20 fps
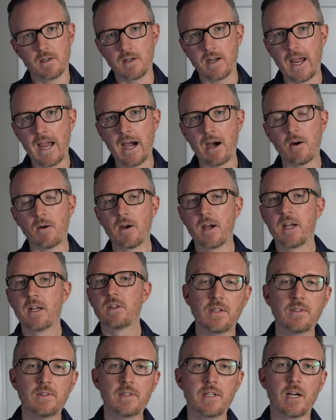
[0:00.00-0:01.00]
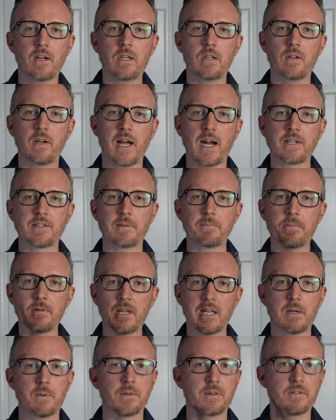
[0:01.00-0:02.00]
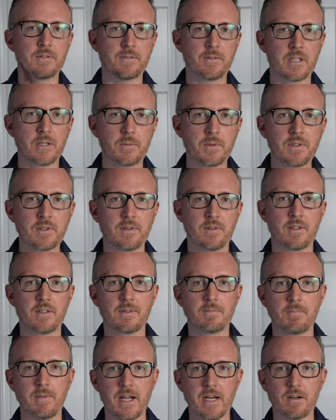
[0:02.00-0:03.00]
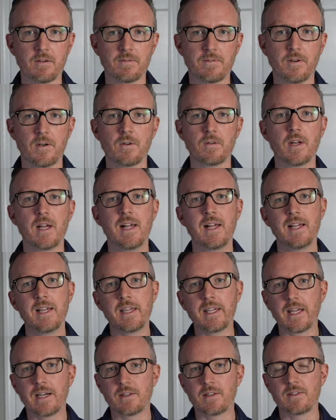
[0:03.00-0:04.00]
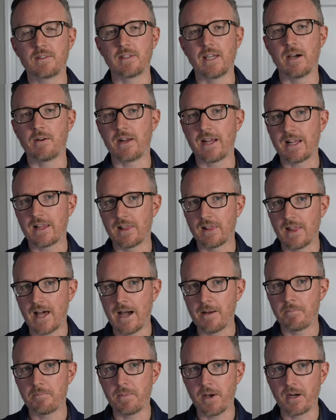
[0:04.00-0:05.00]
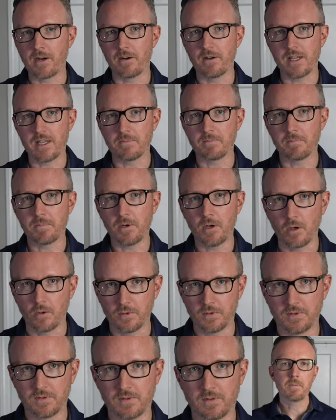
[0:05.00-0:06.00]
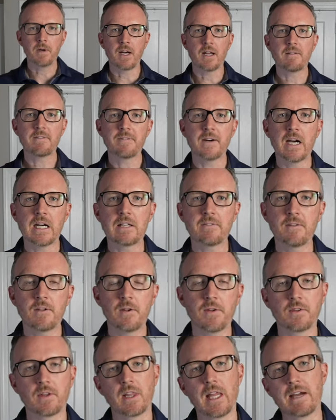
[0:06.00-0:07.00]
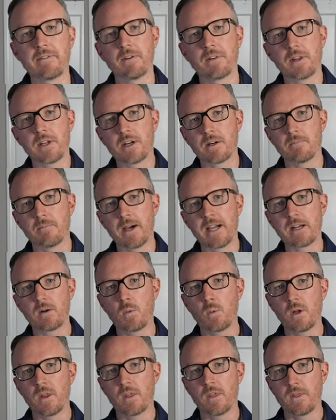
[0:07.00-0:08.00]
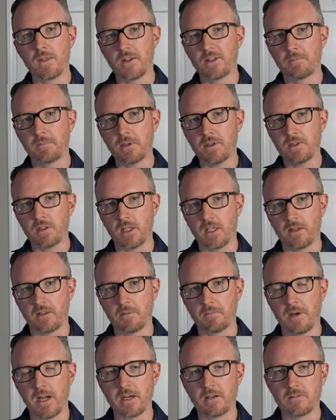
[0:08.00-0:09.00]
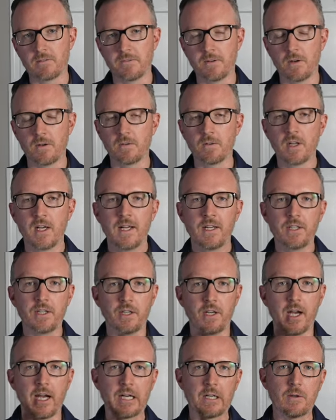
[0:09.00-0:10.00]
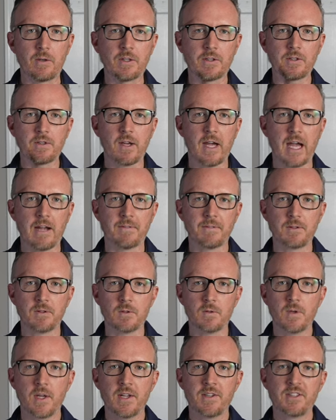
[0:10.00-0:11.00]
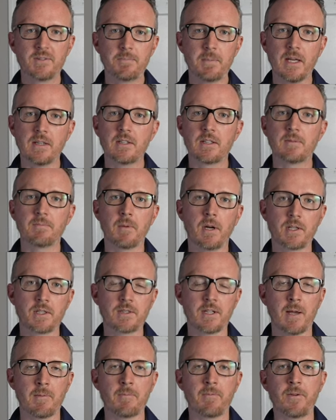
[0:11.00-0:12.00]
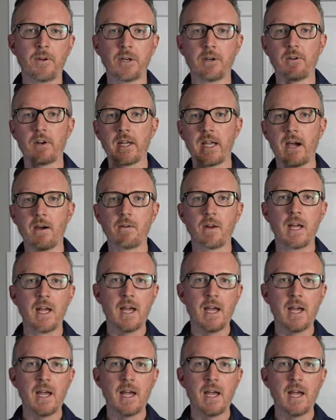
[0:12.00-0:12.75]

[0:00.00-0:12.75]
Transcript: now. You can see how you'd actually play with the frequencies of this microphone and get it to sound a lot better in post. But I find if you use a lavalier mic with this particular microphone, you're not going to have to spend as much time figuring out